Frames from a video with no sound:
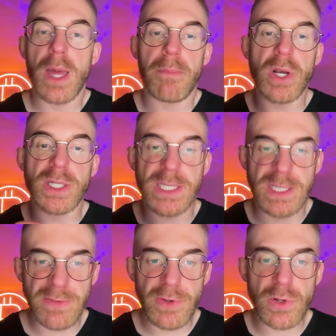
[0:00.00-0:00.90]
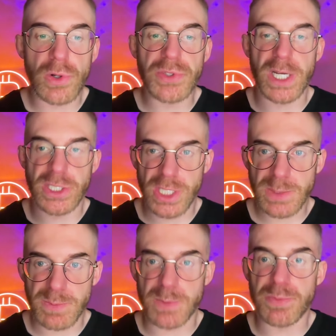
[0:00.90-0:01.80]
because the difficulty
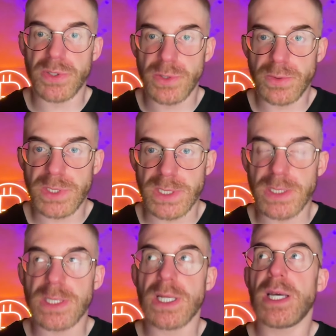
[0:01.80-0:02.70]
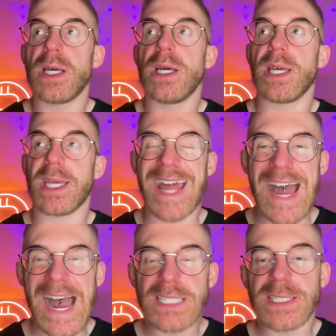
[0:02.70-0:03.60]
adjustment produces, it
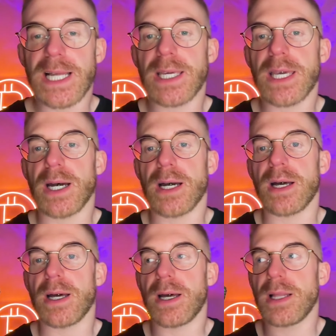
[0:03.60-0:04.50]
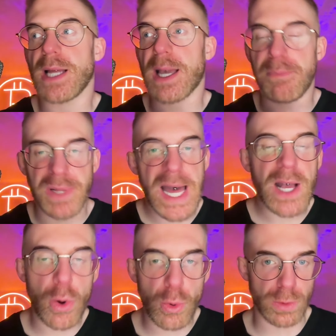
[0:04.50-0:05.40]
acts like a like a black
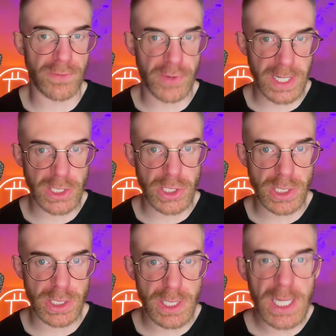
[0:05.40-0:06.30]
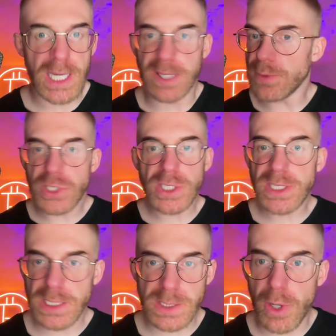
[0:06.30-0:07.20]
hole for energy. It will just
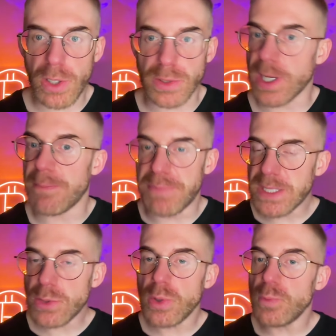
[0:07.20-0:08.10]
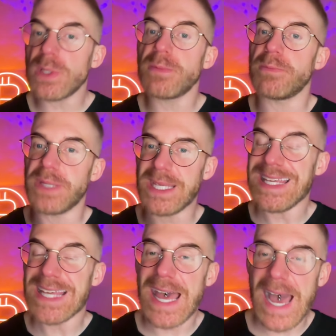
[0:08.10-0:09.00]
get smaller, and Bitcoin will be
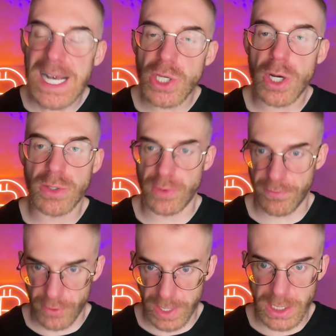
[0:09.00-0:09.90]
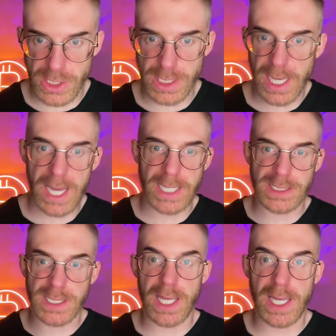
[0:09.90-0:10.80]
as hungry for energy
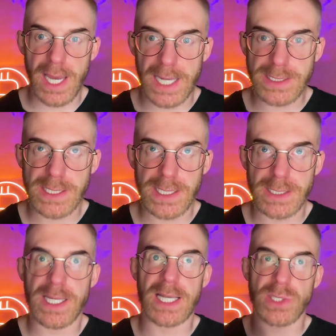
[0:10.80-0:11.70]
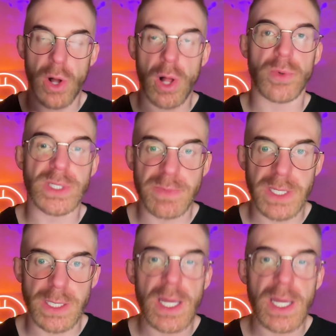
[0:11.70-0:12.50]
as as it has always been.